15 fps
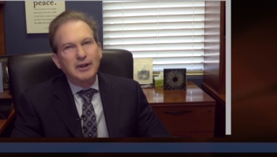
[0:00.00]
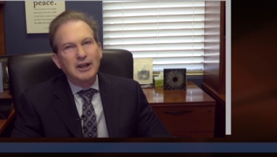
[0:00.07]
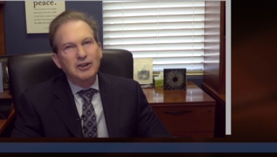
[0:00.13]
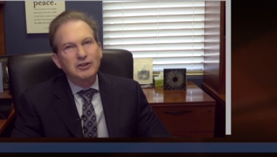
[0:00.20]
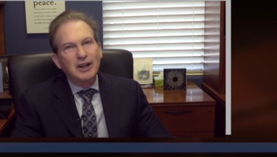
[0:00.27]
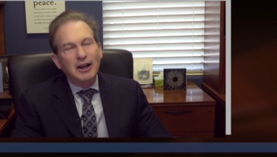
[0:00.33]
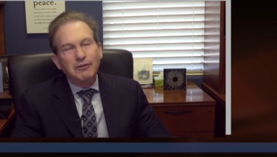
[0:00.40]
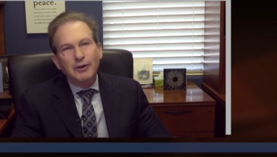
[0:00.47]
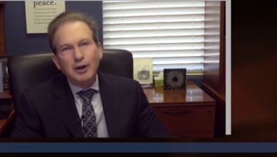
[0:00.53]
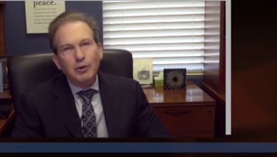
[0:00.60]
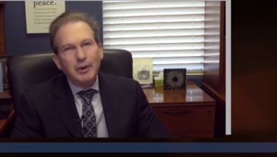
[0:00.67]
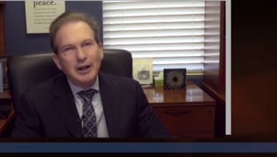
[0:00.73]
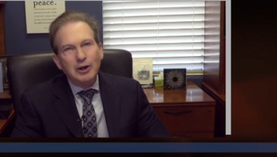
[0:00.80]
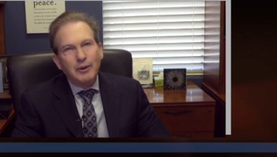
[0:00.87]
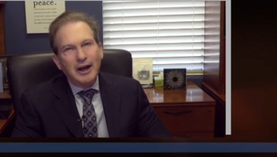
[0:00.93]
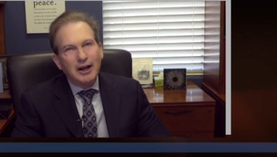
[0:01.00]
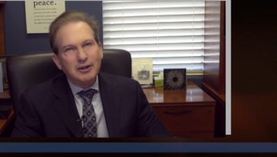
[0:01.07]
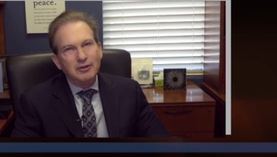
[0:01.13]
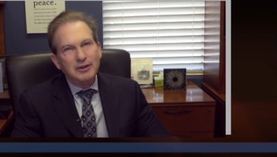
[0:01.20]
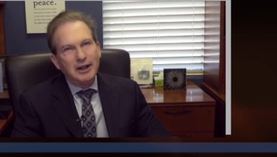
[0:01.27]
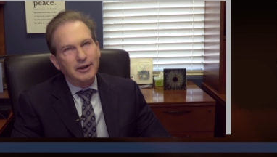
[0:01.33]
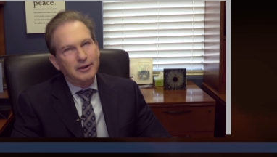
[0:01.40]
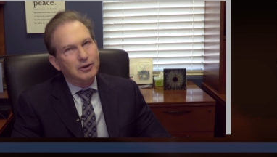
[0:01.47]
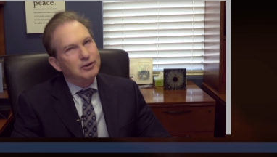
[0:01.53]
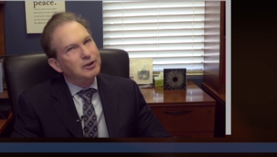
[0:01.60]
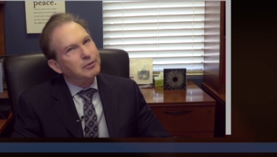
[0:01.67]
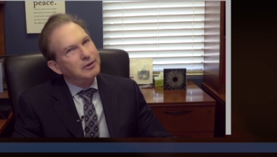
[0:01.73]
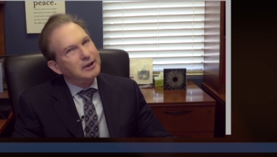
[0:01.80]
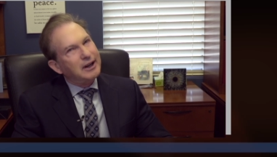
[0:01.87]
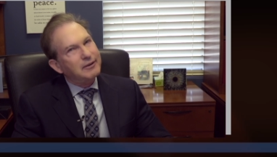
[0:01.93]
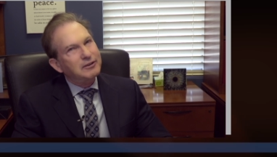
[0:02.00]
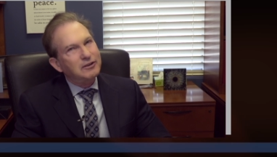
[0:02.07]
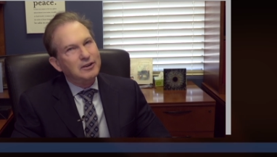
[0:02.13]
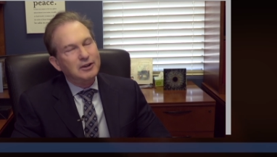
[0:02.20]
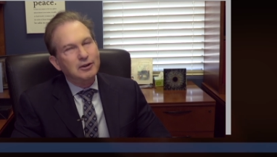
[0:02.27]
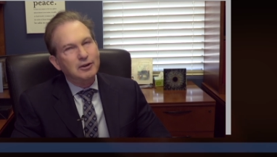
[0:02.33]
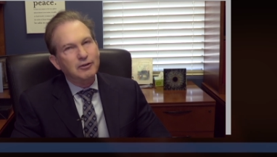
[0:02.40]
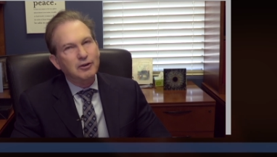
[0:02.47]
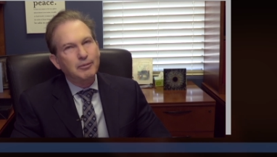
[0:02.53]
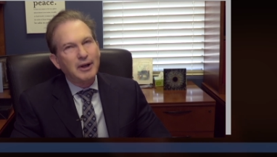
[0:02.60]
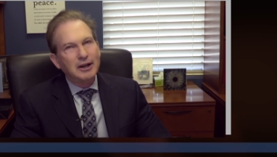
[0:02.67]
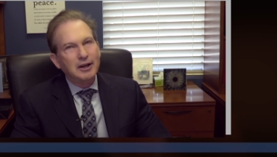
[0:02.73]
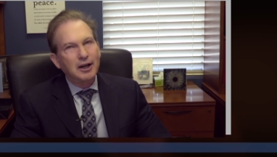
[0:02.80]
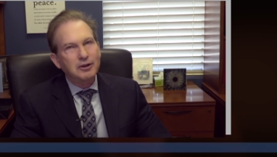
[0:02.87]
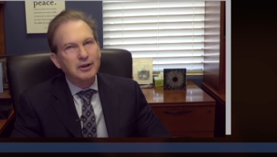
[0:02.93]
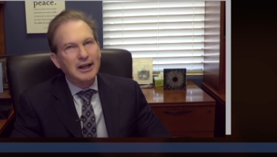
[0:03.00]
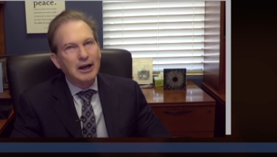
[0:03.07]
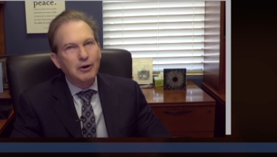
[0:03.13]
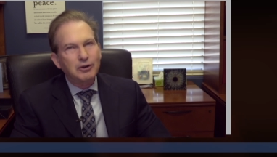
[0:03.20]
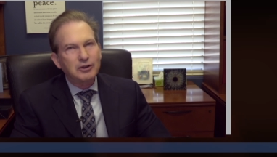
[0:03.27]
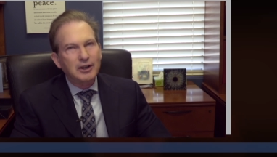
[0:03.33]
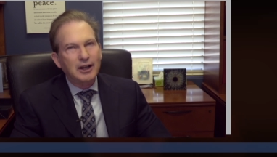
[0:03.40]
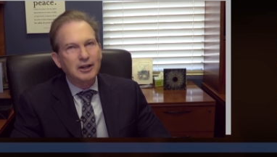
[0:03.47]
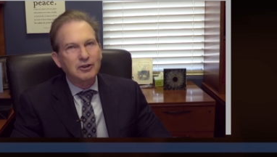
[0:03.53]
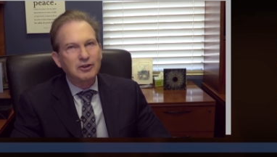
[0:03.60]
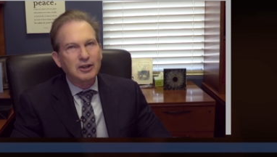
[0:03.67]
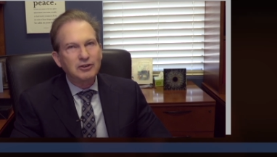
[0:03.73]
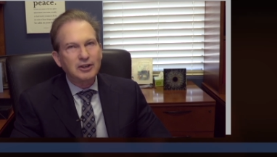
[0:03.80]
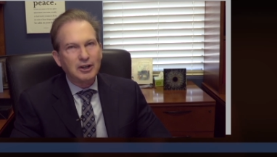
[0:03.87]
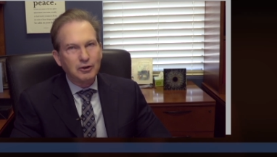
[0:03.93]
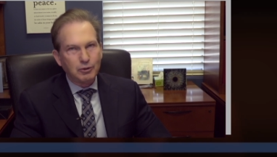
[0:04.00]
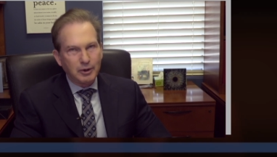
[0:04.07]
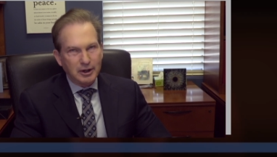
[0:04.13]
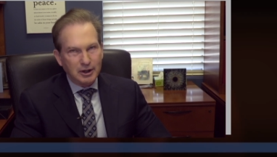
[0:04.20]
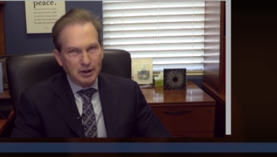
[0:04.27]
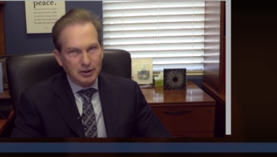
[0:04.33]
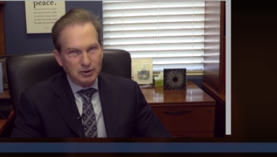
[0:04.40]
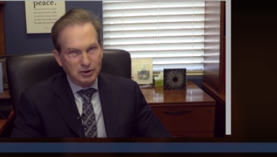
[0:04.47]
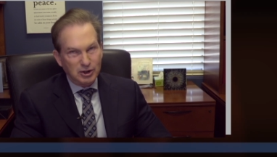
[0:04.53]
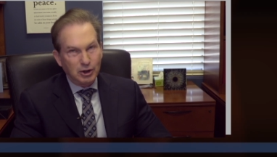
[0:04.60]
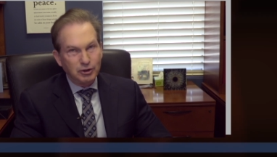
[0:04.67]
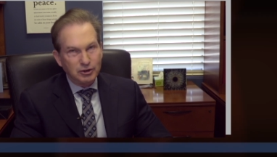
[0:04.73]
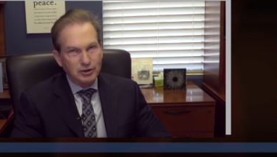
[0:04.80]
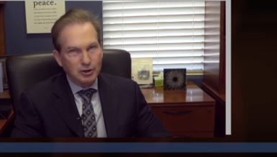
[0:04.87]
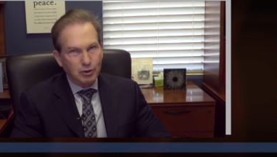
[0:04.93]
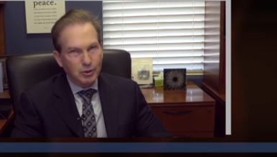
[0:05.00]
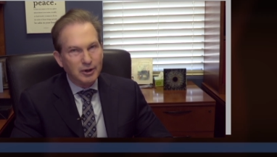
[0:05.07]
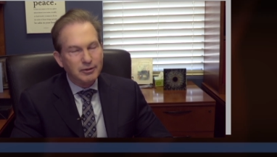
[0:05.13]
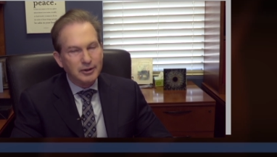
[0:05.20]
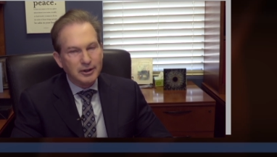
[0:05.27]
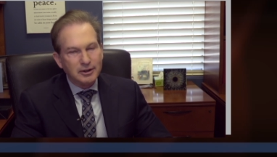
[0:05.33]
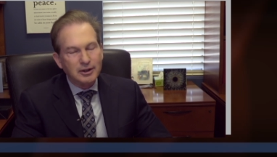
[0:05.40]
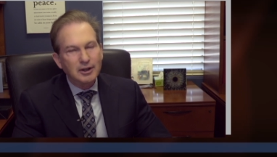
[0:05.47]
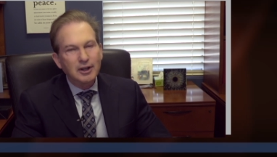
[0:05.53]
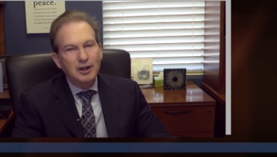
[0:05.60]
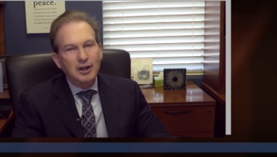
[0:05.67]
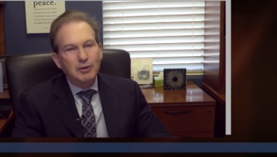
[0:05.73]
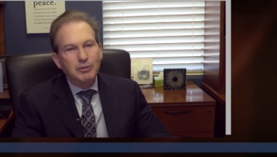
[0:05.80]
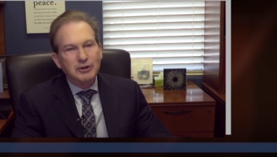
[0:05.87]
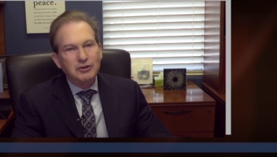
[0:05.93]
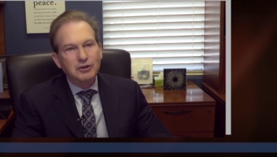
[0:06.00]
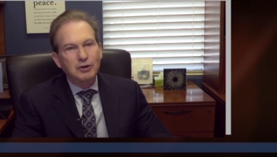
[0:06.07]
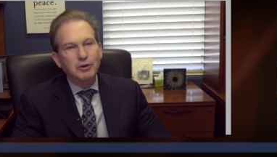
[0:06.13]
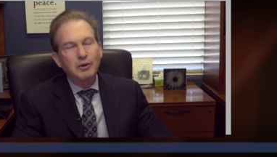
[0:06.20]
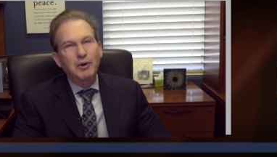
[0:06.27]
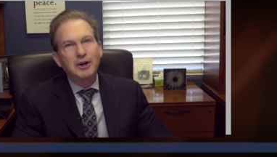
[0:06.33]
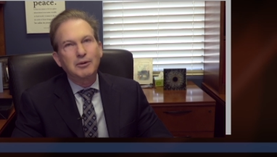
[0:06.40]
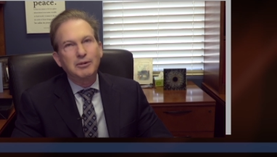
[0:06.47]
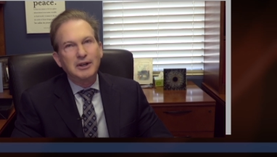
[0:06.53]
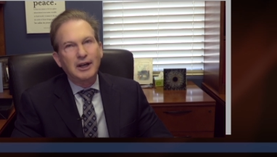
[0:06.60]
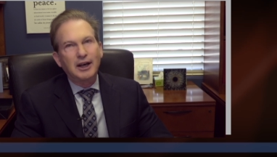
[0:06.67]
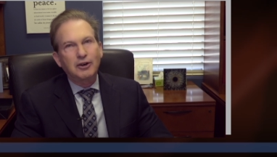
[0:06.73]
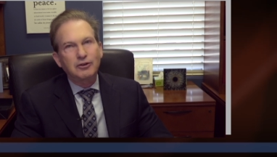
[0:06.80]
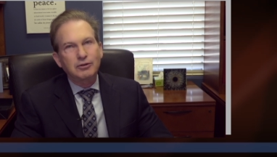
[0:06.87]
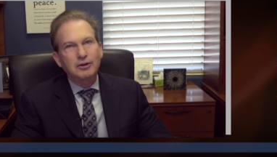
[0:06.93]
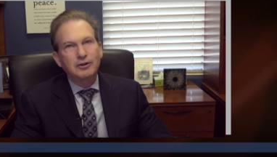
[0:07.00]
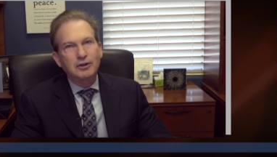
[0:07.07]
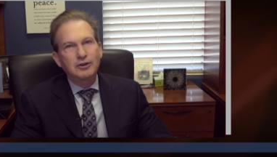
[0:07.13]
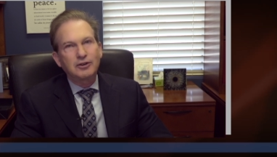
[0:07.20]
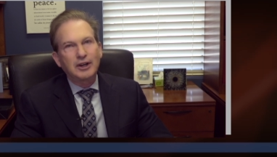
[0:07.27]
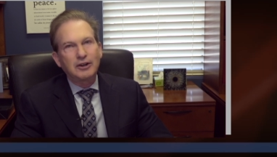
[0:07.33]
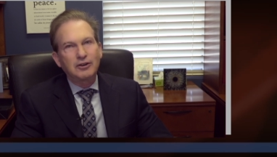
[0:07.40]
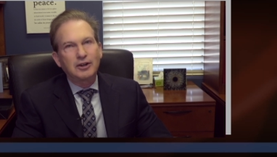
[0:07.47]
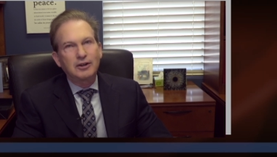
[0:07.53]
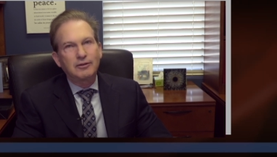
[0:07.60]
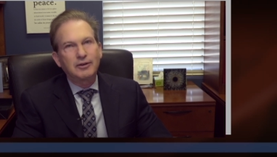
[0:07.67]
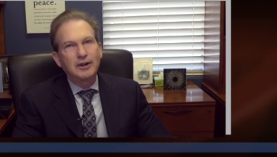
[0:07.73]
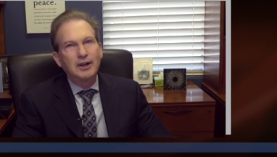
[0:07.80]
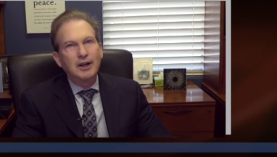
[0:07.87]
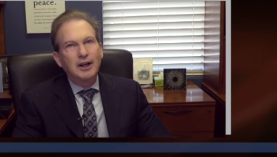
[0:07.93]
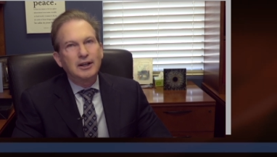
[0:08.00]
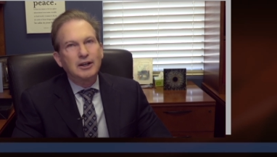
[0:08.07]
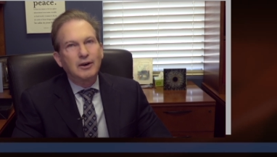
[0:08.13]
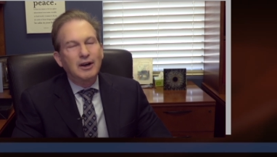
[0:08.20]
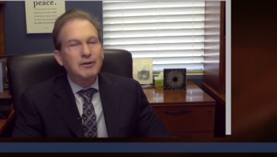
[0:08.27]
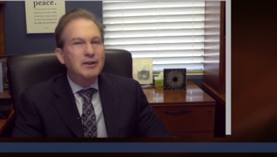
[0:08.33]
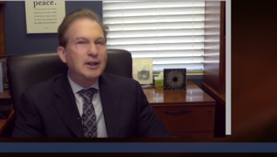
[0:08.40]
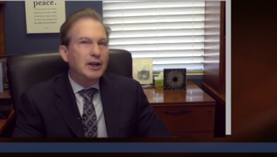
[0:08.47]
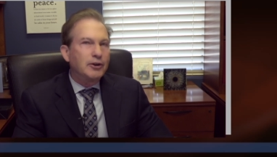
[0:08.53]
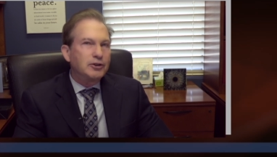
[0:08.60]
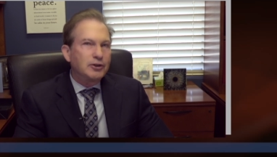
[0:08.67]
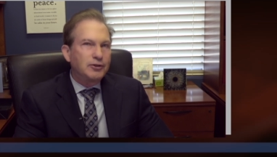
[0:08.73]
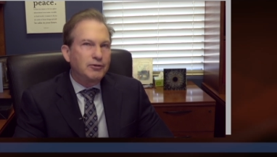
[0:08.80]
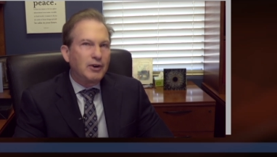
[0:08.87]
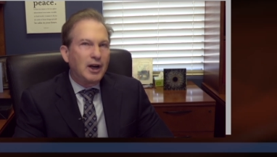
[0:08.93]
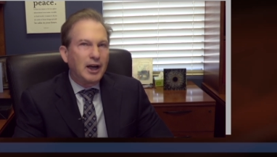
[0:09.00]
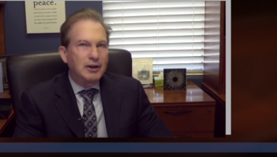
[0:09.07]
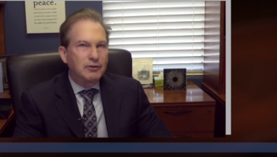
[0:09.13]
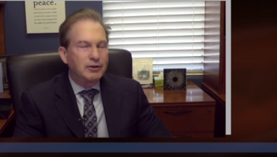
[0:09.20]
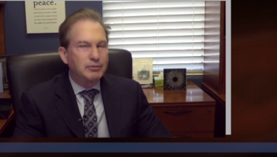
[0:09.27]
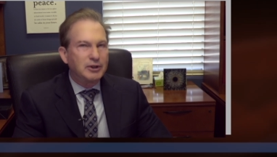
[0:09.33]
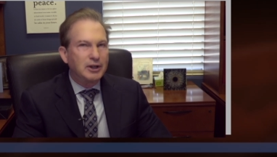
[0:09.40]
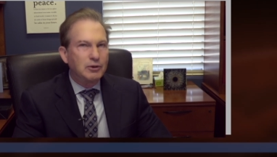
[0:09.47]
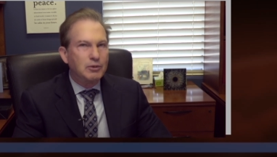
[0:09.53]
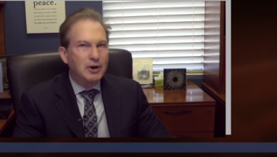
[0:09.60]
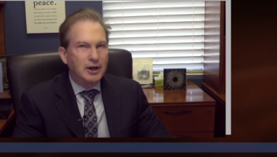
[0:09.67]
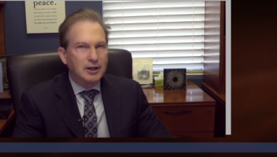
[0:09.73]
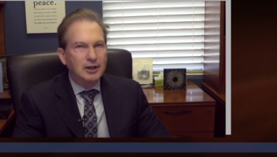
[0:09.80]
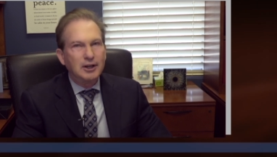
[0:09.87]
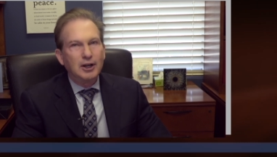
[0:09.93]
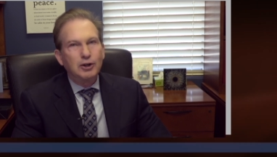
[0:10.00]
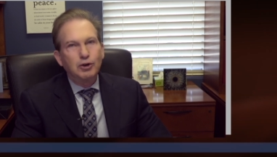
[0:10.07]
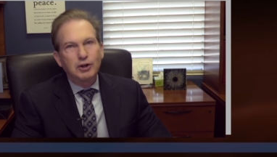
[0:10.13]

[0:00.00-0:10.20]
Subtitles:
It's not very radioactive down there. Someone would have to sit there for about 100 hours to get a chest X-ray dose equivalent, but still we want to be extra sensitive. Now, everything else is fine from day one. You